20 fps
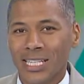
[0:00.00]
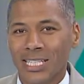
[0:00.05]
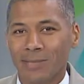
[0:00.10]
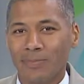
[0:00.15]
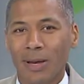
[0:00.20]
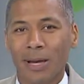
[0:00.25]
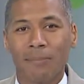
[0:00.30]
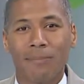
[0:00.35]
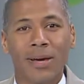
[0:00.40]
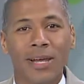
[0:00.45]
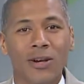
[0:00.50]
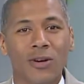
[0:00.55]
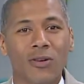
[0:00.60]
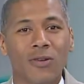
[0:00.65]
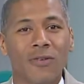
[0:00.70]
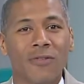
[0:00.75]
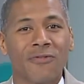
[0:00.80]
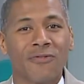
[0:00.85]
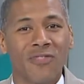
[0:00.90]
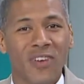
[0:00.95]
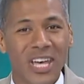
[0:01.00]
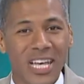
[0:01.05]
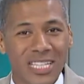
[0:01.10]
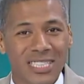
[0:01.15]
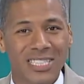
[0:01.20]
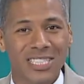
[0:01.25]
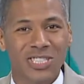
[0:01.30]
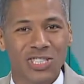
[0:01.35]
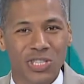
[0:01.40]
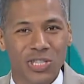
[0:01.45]
to make medical
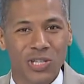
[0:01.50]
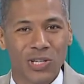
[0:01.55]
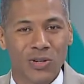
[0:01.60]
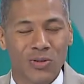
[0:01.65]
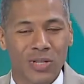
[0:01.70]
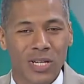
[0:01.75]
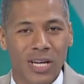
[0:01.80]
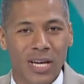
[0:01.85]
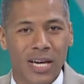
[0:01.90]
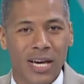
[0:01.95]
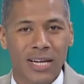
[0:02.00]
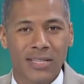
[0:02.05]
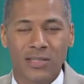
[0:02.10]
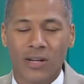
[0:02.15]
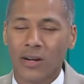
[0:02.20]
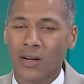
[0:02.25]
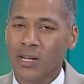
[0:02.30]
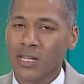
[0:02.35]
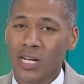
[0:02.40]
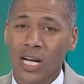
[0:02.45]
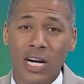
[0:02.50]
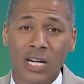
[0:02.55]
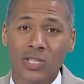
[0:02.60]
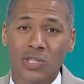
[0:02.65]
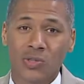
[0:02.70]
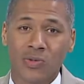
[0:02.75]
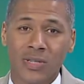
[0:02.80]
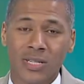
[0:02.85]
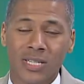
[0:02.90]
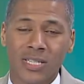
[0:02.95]
face shield as our
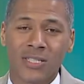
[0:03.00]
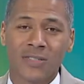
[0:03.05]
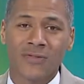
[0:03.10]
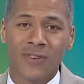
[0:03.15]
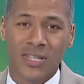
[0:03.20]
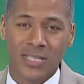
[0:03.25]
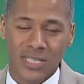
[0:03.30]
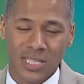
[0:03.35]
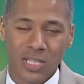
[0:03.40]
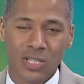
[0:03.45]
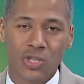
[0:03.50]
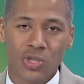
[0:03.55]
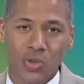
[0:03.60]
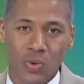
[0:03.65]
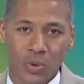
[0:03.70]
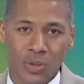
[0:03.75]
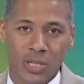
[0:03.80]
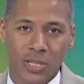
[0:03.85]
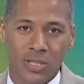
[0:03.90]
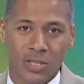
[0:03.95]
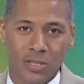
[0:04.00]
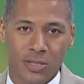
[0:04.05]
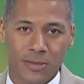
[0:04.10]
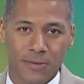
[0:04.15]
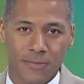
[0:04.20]
country is facing a shortage.